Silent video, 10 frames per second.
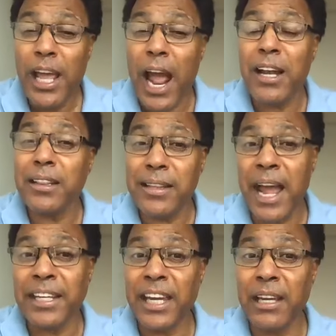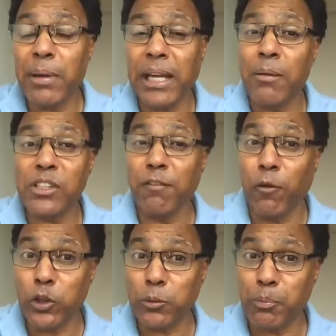And thanking becomes the
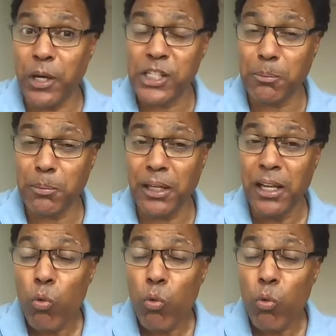fourth principle.